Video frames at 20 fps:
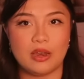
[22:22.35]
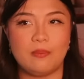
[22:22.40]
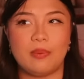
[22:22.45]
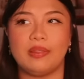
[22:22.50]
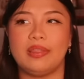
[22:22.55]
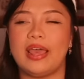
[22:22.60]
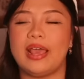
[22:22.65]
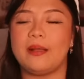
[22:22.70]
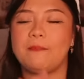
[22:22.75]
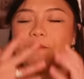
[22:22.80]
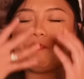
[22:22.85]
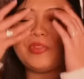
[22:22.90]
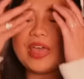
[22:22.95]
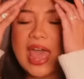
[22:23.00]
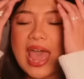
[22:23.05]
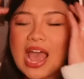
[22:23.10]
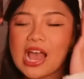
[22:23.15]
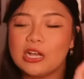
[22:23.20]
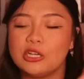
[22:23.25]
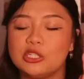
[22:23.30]
But, like,
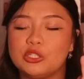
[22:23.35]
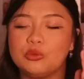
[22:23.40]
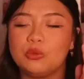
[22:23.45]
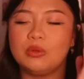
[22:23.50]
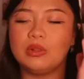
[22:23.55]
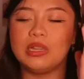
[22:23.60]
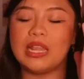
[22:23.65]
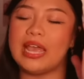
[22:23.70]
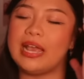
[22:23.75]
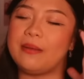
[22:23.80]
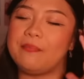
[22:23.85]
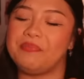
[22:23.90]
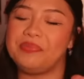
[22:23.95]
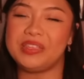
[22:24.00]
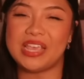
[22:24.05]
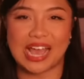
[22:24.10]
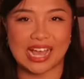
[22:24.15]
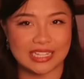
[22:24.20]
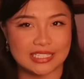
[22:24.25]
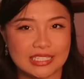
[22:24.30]
the actual, like,
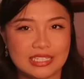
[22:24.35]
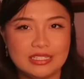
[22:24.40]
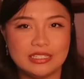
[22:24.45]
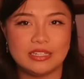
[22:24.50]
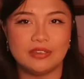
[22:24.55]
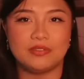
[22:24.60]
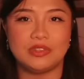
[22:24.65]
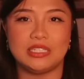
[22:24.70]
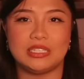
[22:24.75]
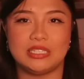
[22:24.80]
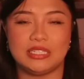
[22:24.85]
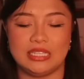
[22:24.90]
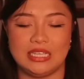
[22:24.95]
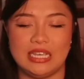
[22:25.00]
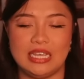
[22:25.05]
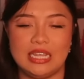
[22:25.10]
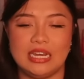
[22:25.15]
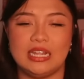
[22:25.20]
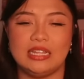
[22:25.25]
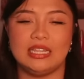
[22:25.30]
essence of the
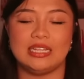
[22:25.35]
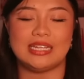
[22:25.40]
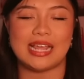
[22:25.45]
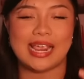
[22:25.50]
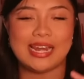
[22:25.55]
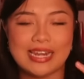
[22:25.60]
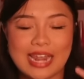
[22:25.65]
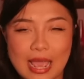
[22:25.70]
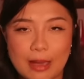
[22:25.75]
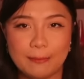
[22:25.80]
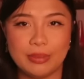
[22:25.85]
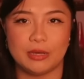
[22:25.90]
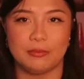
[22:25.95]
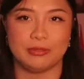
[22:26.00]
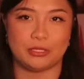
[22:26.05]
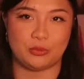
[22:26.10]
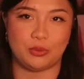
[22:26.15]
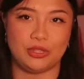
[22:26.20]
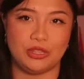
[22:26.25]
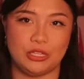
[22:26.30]
scene and the dynamic
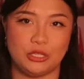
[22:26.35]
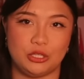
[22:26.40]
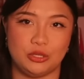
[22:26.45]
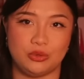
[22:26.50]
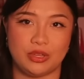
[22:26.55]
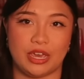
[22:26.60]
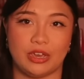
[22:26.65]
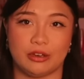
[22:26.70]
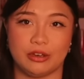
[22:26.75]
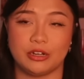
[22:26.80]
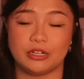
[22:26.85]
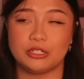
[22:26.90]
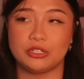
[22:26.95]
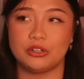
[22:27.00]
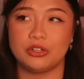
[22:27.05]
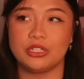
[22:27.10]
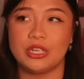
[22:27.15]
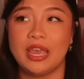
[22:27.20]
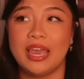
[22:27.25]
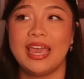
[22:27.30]
between the two
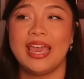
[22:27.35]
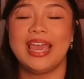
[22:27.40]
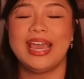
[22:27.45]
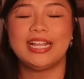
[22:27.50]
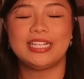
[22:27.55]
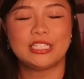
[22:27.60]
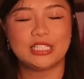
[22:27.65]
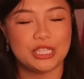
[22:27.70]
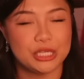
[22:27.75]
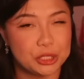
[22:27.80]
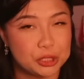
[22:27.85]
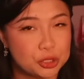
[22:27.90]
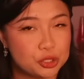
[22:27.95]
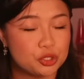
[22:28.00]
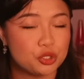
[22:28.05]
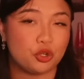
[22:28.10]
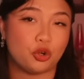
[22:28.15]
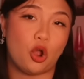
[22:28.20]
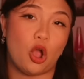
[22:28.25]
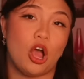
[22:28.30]
characters, it's the
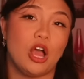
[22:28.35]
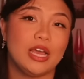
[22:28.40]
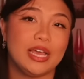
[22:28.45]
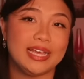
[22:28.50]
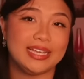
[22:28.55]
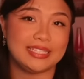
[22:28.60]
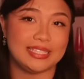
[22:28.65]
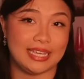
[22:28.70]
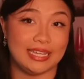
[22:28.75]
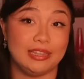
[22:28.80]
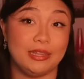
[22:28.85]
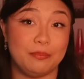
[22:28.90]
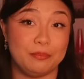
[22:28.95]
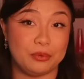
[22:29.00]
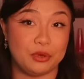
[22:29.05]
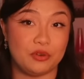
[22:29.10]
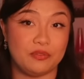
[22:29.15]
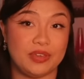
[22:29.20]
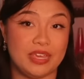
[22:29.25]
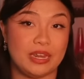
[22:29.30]
strongest in the
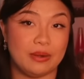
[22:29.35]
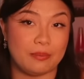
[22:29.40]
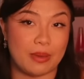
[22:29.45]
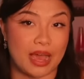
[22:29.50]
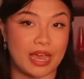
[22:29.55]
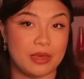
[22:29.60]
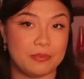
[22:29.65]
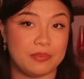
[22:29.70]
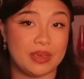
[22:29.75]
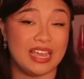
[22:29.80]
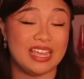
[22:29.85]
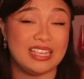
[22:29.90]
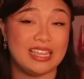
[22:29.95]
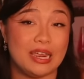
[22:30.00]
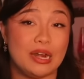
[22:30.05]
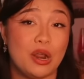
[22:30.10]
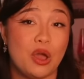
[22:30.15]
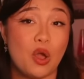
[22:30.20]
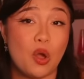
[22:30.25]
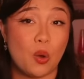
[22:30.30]
movie, in my
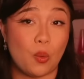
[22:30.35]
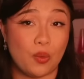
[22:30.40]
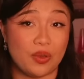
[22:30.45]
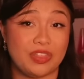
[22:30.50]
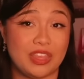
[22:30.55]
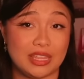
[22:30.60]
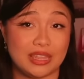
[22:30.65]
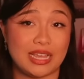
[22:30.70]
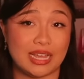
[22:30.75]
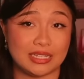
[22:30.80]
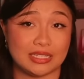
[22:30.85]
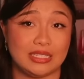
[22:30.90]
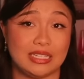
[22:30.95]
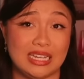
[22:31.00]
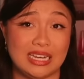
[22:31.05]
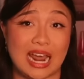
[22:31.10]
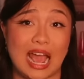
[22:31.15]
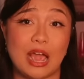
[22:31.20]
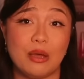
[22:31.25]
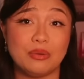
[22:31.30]
opinion, within that
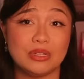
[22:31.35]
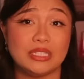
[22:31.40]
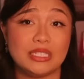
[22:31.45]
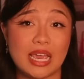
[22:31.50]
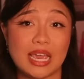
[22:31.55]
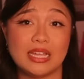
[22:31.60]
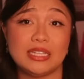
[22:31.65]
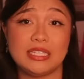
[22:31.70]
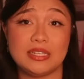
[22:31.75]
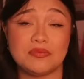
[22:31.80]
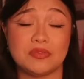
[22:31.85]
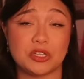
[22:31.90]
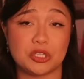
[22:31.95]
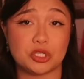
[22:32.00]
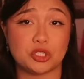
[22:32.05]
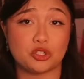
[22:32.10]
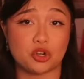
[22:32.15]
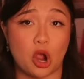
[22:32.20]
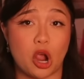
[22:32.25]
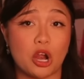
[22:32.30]
scene. I would say it's even
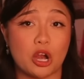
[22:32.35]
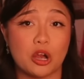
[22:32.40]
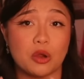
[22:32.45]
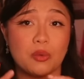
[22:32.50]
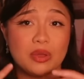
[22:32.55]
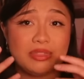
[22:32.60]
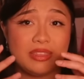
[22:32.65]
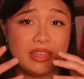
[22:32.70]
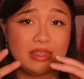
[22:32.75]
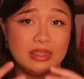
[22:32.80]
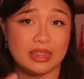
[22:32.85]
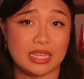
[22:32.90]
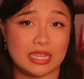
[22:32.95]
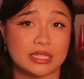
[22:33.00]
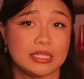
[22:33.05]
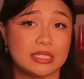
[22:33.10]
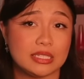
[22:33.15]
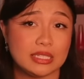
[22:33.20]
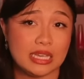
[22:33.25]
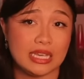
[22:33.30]
stronger within
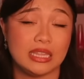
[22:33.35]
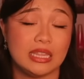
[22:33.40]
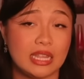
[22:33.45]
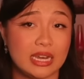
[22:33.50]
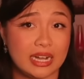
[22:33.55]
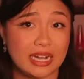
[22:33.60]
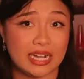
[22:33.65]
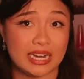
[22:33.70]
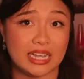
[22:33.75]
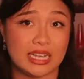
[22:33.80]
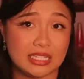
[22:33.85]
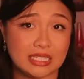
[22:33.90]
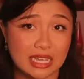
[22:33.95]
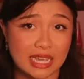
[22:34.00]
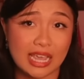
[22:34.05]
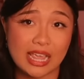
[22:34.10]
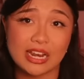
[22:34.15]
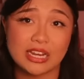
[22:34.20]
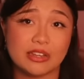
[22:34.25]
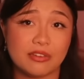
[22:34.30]
this scene than it is
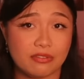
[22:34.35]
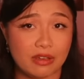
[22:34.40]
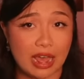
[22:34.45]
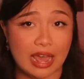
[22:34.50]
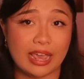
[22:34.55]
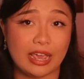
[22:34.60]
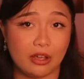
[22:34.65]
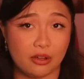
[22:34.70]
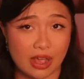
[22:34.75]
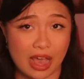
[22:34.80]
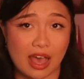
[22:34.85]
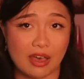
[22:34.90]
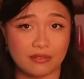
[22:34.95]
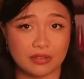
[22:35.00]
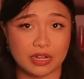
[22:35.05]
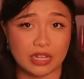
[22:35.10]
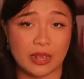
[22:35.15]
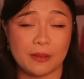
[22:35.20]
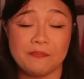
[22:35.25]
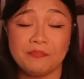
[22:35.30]
in Defying
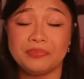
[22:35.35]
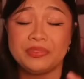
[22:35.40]
Gravity.